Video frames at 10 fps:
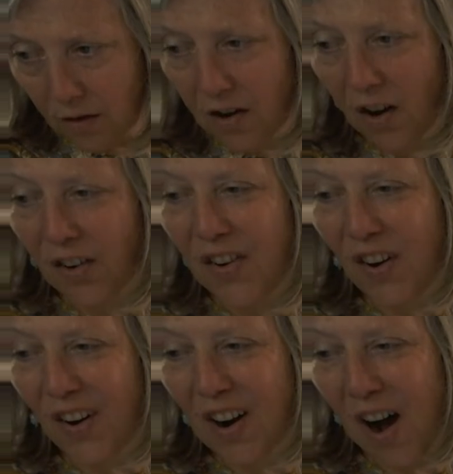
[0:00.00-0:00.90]
No,
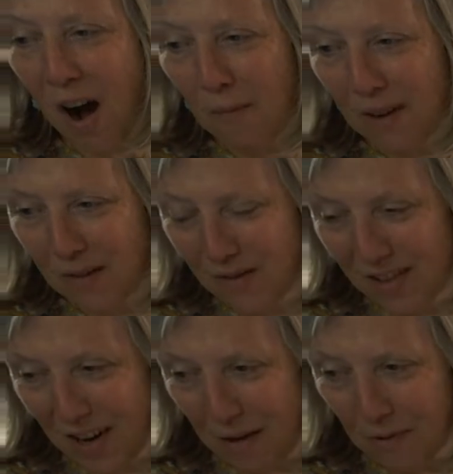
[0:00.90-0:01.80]
not a Carmen
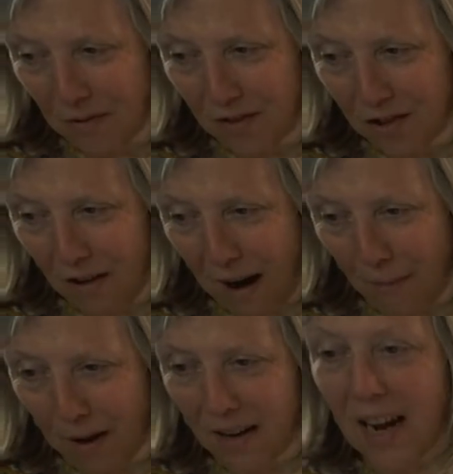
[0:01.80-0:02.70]
type of
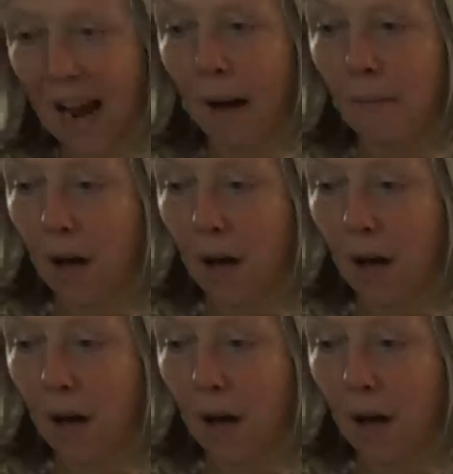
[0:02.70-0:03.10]
scrapper. Yeah,